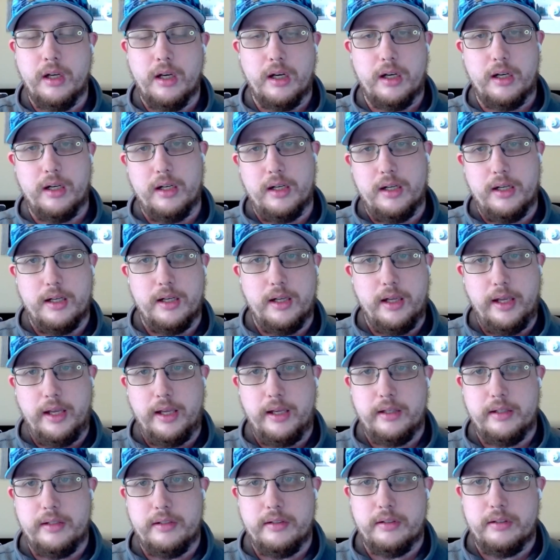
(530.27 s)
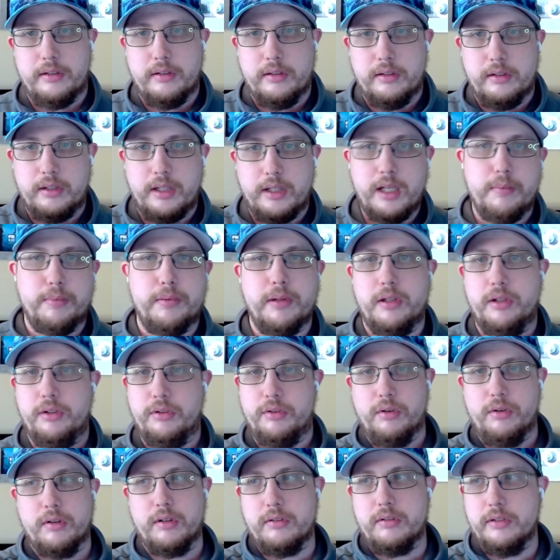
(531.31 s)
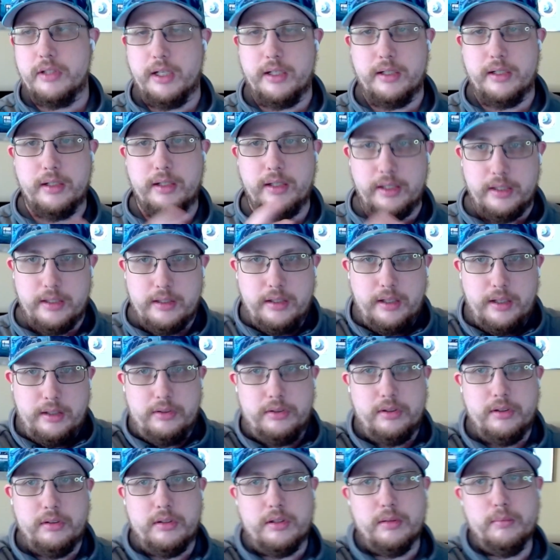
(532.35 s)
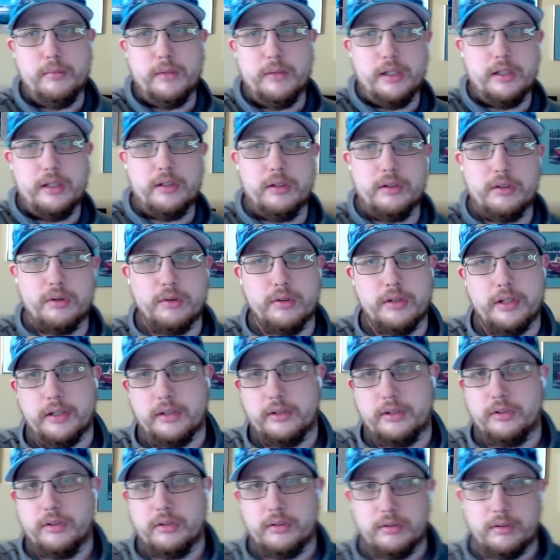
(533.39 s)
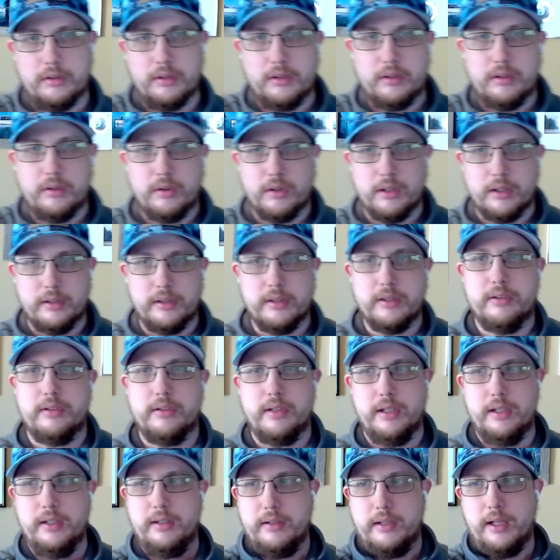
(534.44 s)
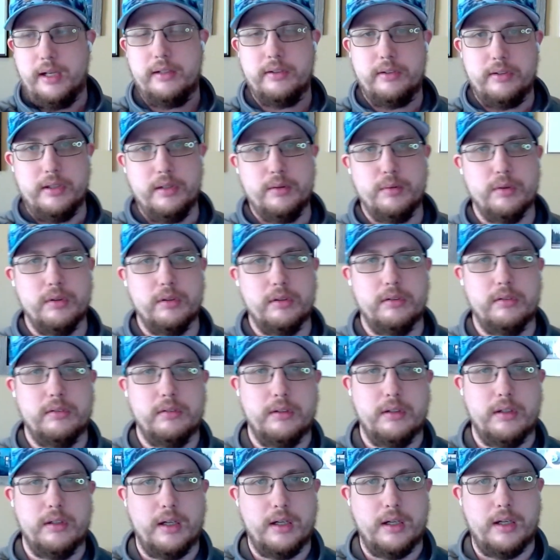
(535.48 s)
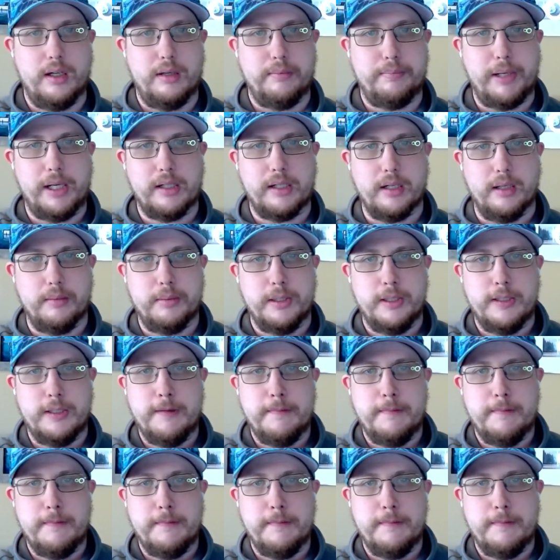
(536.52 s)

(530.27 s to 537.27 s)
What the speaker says: and keep the historical data in a system like Cortex, or at least in that SQL backup.